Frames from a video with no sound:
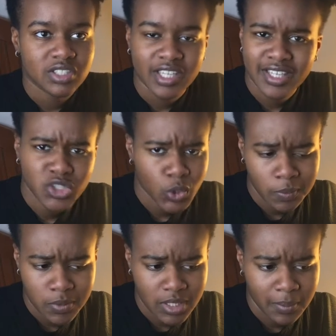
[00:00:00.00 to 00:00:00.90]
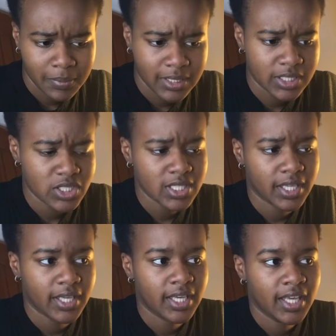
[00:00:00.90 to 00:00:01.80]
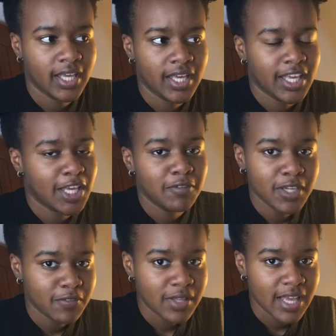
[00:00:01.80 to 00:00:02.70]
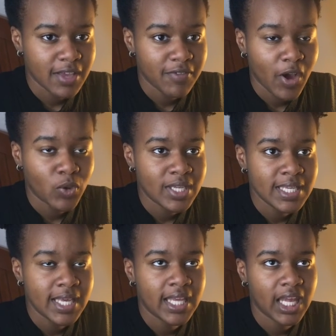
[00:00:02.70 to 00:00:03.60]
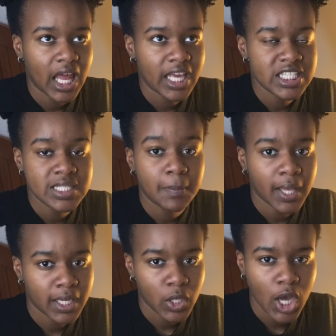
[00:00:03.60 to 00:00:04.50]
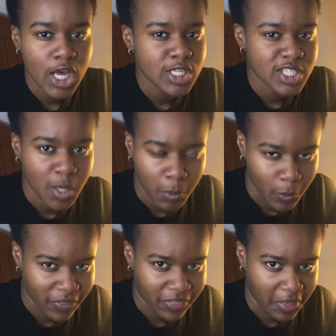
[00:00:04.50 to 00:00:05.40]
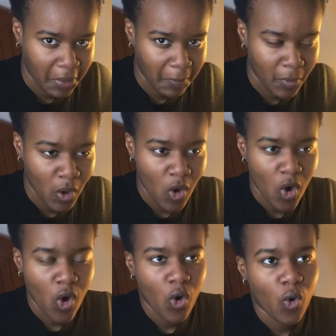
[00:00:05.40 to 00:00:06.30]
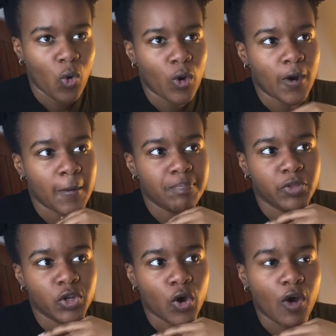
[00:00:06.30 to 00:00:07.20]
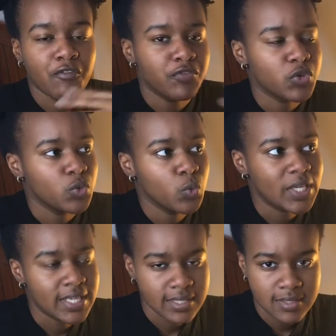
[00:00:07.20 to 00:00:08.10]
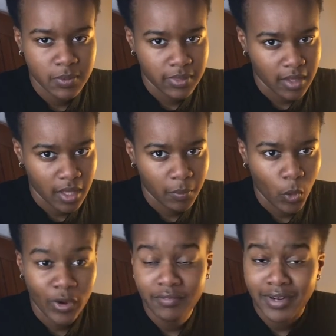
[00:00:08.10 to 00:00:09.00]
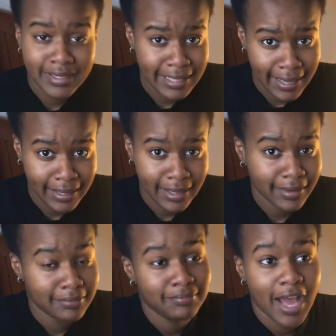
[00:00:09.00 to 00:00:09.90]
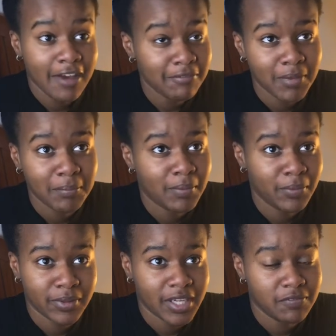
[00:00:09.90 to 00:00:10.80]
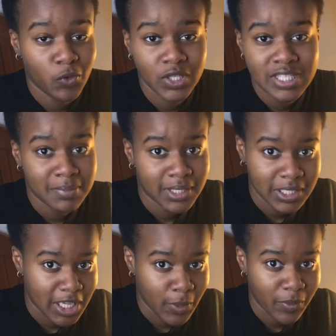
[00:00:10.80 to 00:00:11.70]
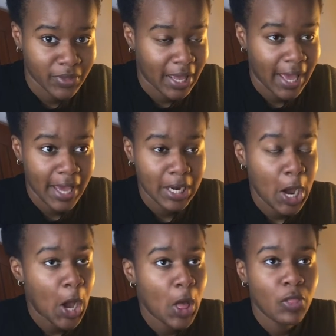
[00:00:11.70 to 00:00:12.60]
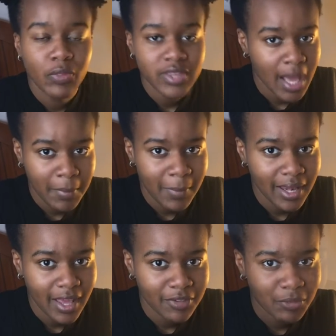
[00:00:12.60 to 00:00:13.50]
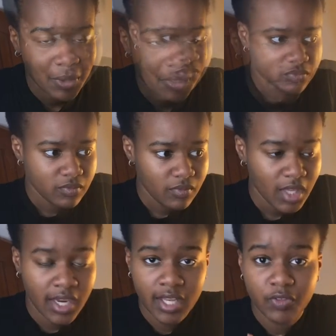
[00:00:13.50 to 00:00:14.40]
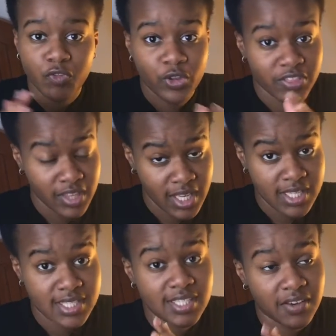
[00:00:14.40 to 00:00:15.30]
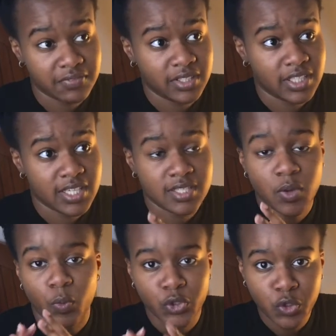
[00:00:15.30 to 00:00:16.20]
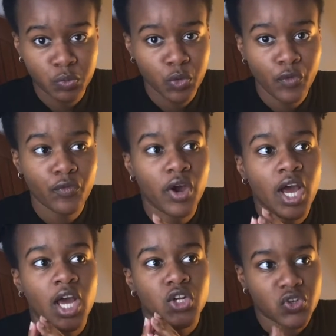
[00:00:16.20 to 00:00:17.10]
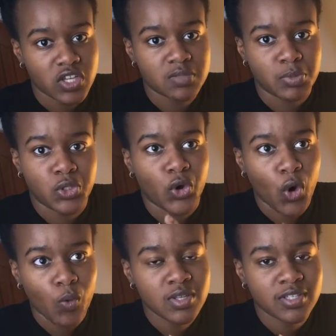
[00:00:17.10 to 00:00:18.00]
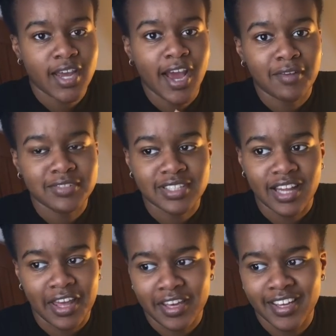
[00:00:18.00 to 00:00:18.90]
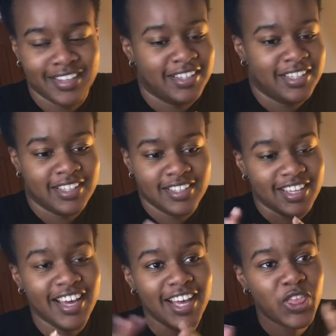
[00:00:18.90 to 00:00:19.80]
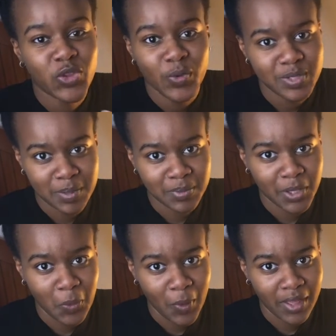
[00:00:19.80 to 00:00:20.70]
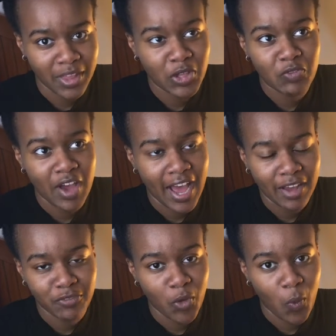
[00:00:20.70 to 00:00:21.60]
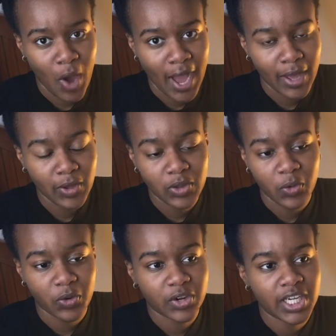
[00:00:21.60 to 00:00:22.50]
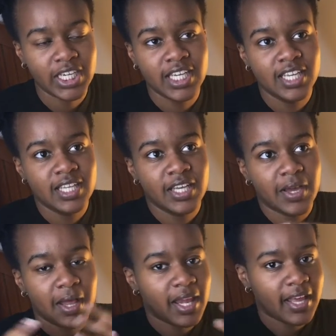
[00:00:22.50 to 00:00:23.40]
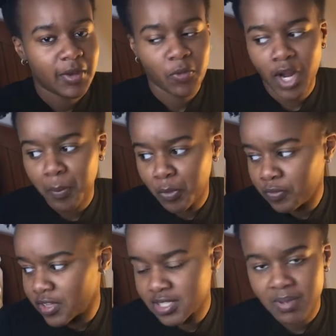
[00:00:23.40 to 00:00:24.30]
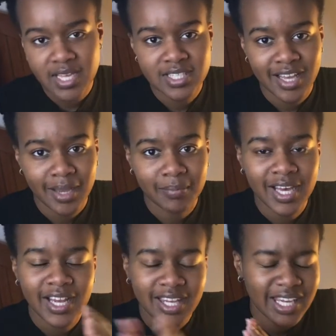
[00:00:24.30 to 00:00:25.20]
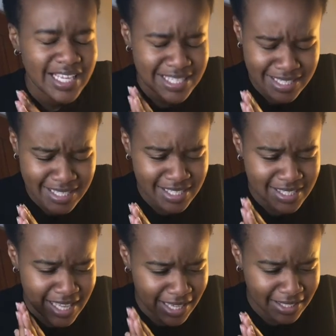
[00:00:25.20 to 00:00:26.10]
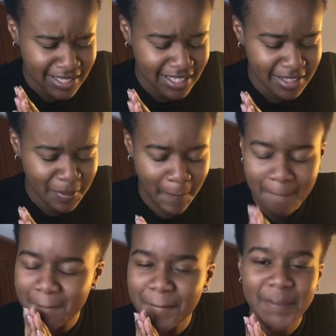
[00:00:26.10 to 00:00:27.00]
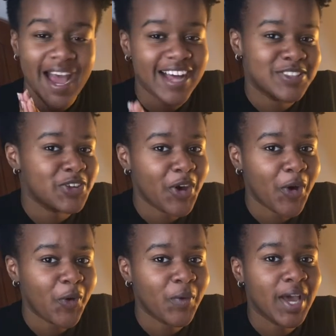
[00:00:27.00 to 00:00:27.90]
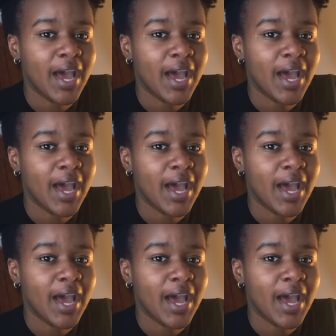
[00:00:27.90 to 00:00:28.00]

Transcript: like enjoy people's company and just like, even if I only like spend a summer with them, or you know, a few weeks with them, or even a day. Like I've met people that I've only spent a day with and I had the time of my life with. And then for things, definitely, because when you move, trust me, you're always gonna have to like throw something away that you've had for a while. Or like when I moved this past time, Lacey sadly had to go.